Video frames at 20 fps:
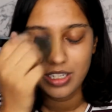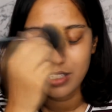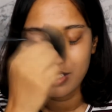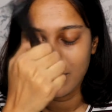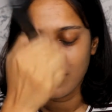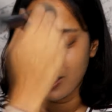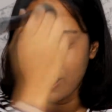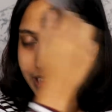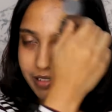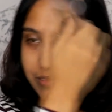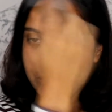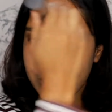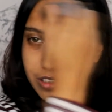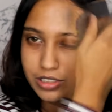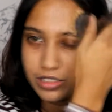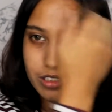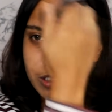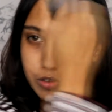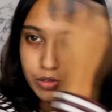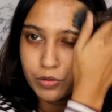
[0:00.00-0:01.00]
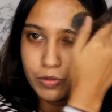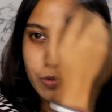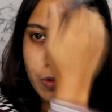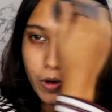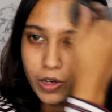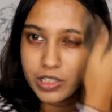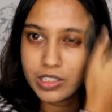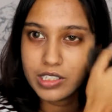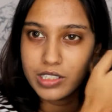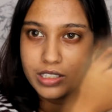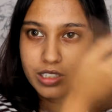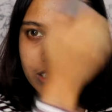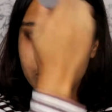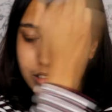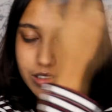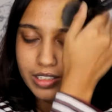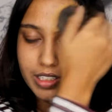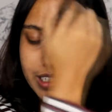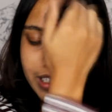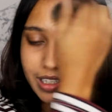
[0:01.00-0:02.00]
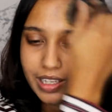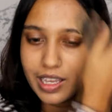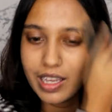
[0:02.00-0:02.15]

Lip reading: So I was just watching it today,